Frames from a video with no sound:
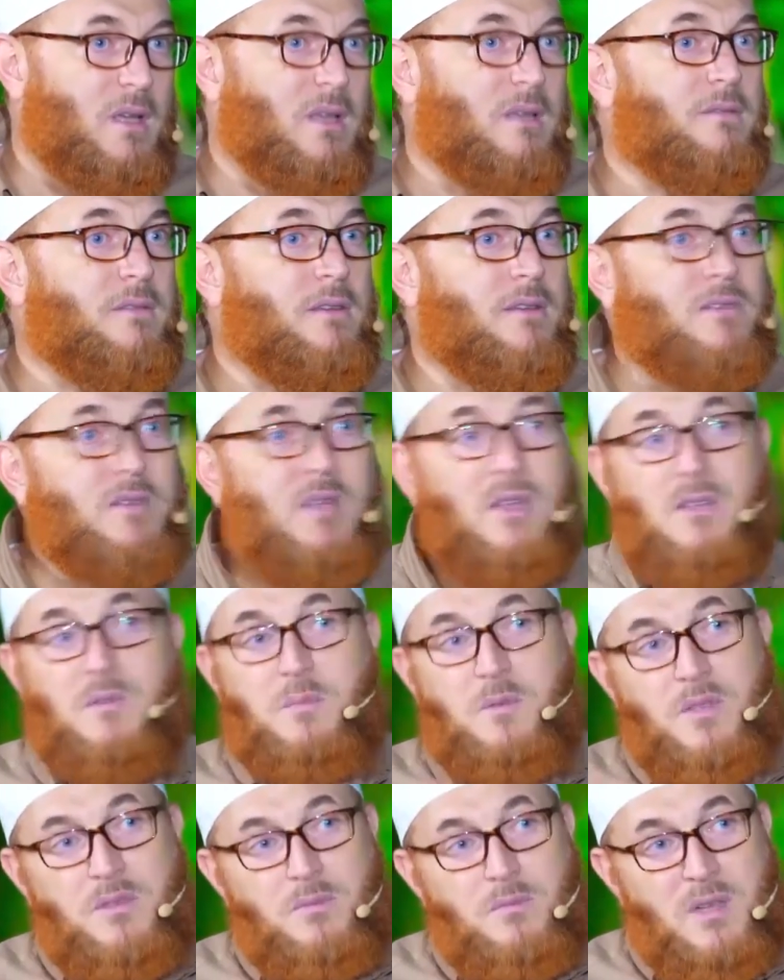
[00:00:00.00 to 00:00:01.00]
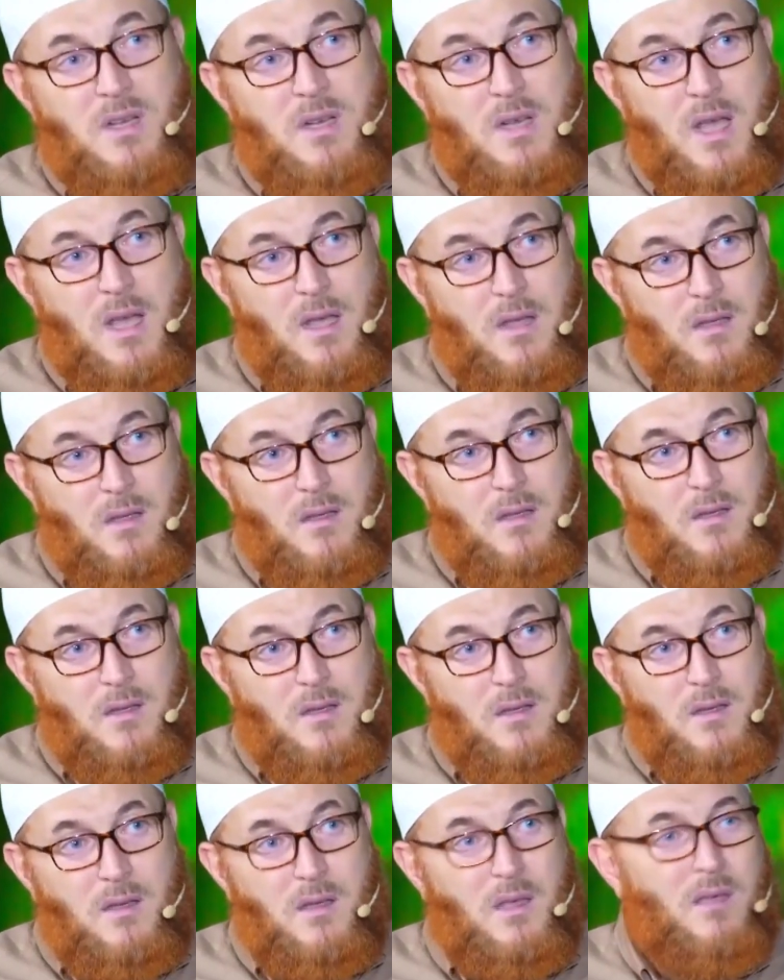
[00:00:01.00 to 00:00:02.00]
if he says Bismillah,
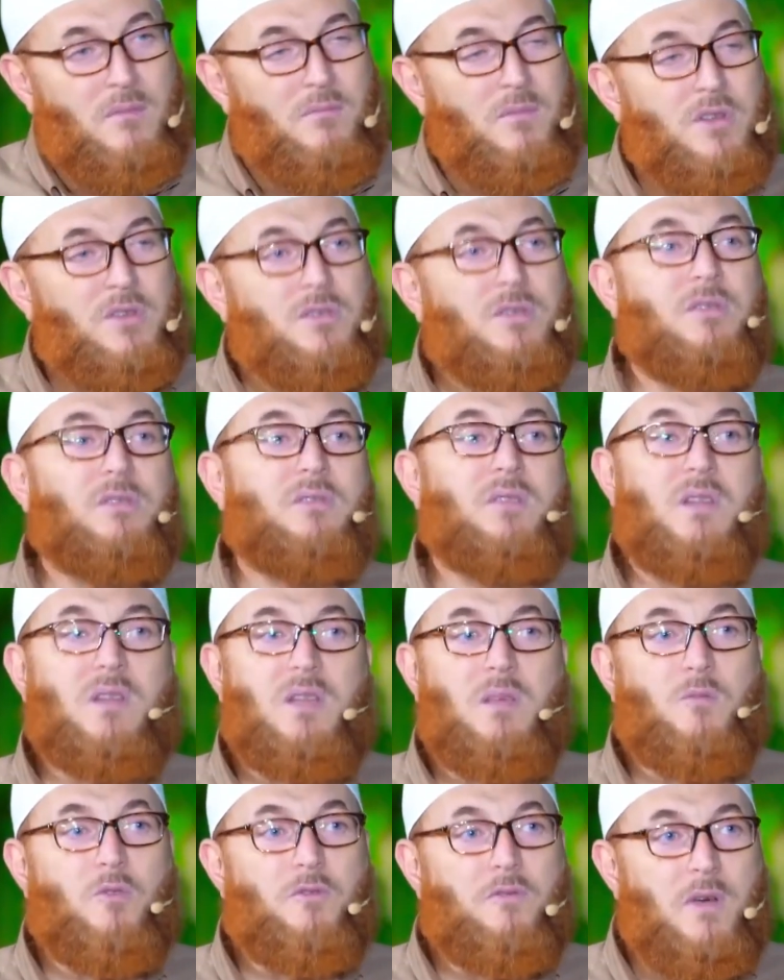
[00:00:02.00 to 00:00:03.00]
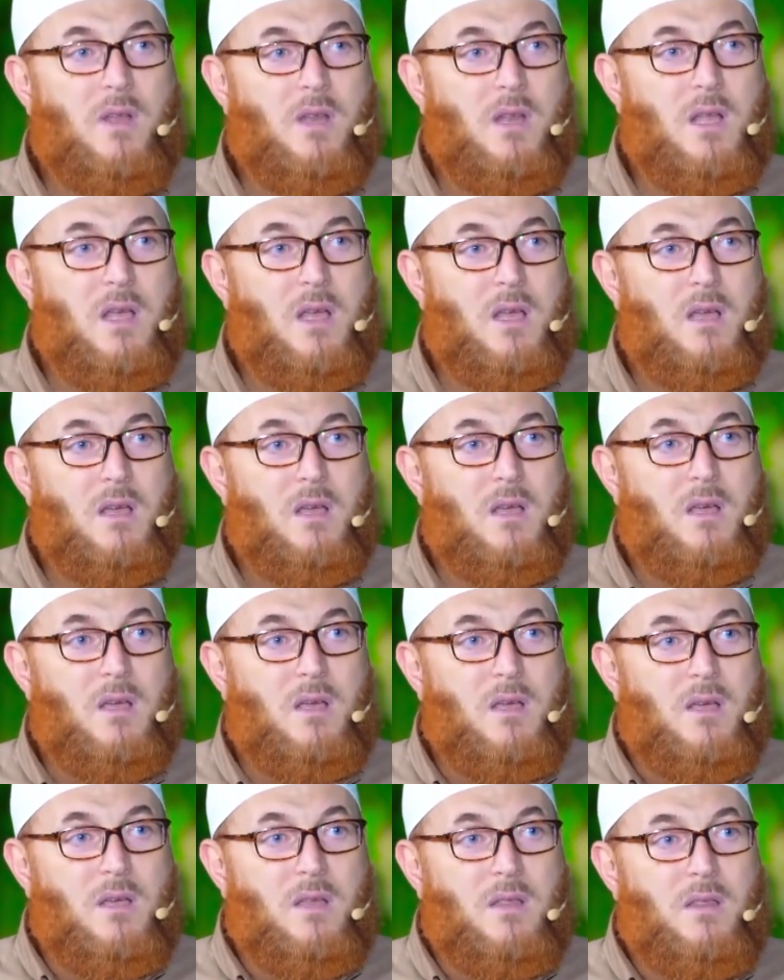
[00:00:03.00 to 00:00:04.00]
mentions the name of Allah,
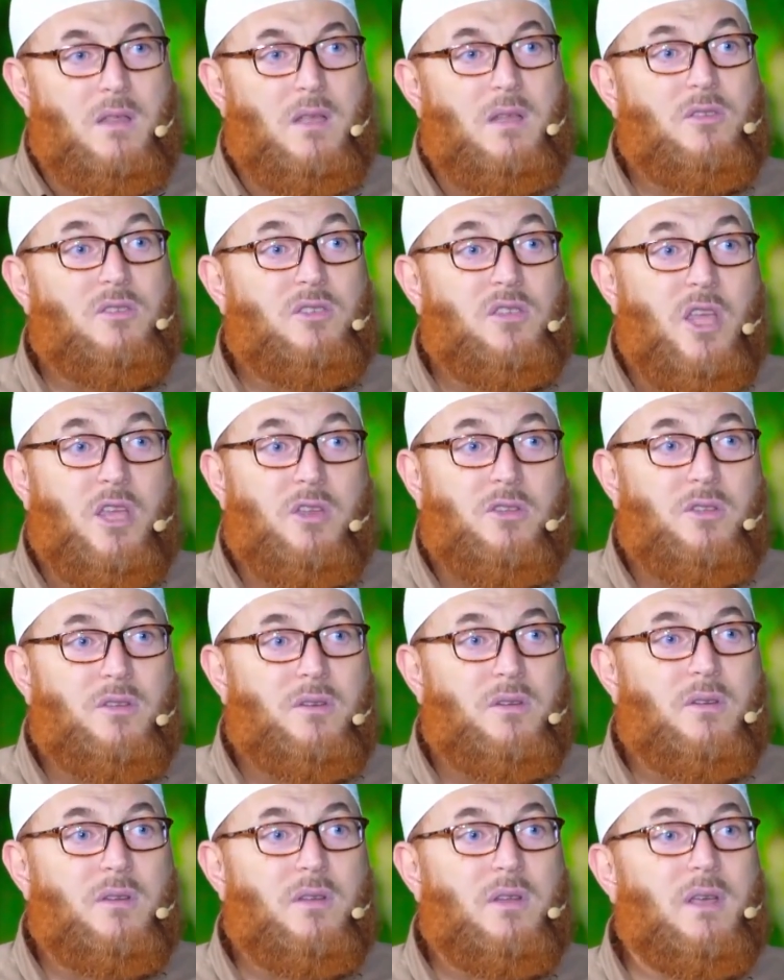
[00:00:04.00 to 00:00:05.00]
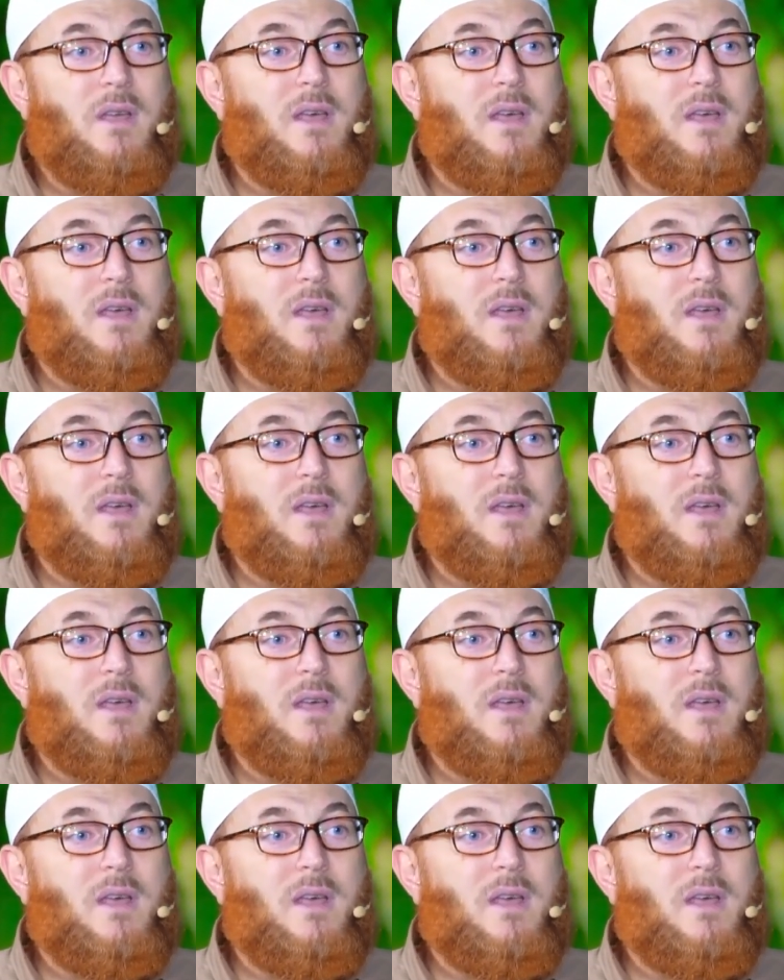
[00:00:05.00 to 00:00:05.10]
then Satan